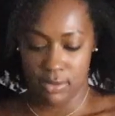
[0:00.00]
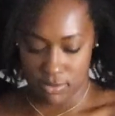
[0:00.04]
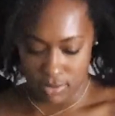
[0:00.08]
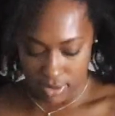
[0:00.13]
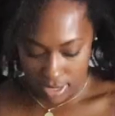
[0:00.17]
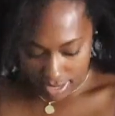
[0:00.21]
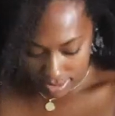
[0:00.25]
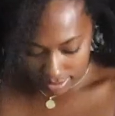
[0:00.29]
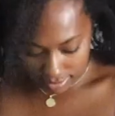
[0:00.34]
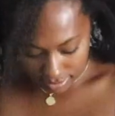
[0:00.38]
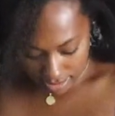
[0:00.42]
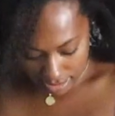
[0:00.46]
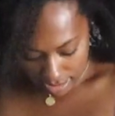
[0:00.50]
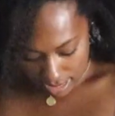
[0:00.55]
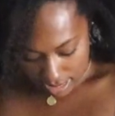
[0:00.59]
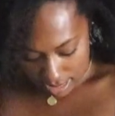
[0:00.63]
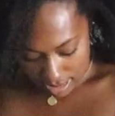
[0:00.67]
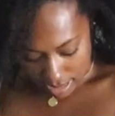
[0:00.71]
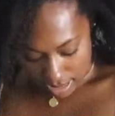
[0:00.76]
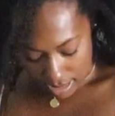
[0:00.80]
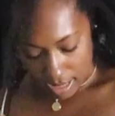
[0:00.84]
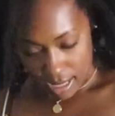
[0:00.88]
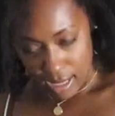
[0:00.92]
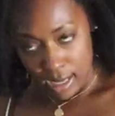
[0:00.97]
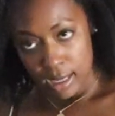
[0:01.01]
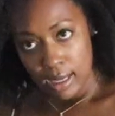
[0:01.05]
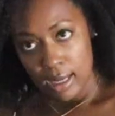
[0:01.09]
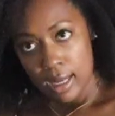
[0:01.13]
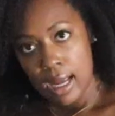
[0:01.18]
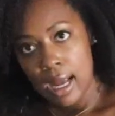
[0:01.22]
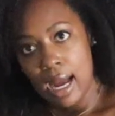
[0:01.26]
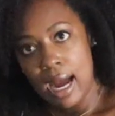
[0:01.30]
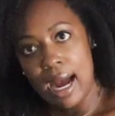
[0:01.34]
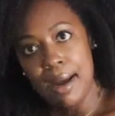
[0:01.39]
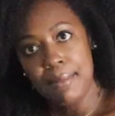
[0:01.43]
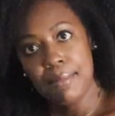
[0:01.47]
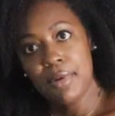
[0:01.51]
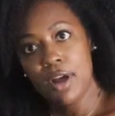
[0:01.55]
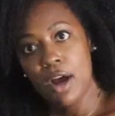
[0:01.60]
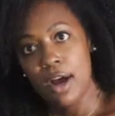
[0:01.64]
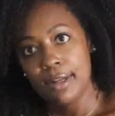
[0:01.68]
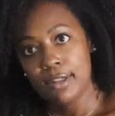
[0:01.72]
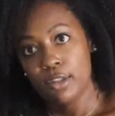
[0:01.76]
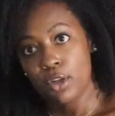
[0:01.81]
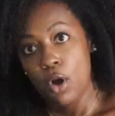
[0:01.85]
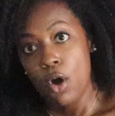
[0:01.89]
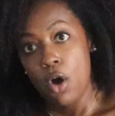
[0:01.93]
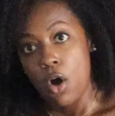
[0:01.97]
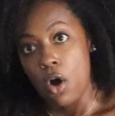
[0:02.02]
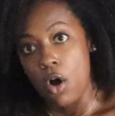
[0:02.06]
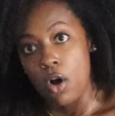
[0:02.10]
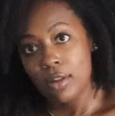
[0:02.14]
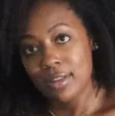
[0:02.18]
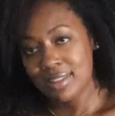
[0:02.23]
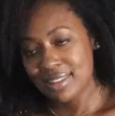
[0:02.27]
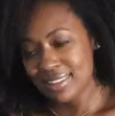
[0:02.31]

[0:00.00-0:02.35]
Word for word: you guys, I'm not tall.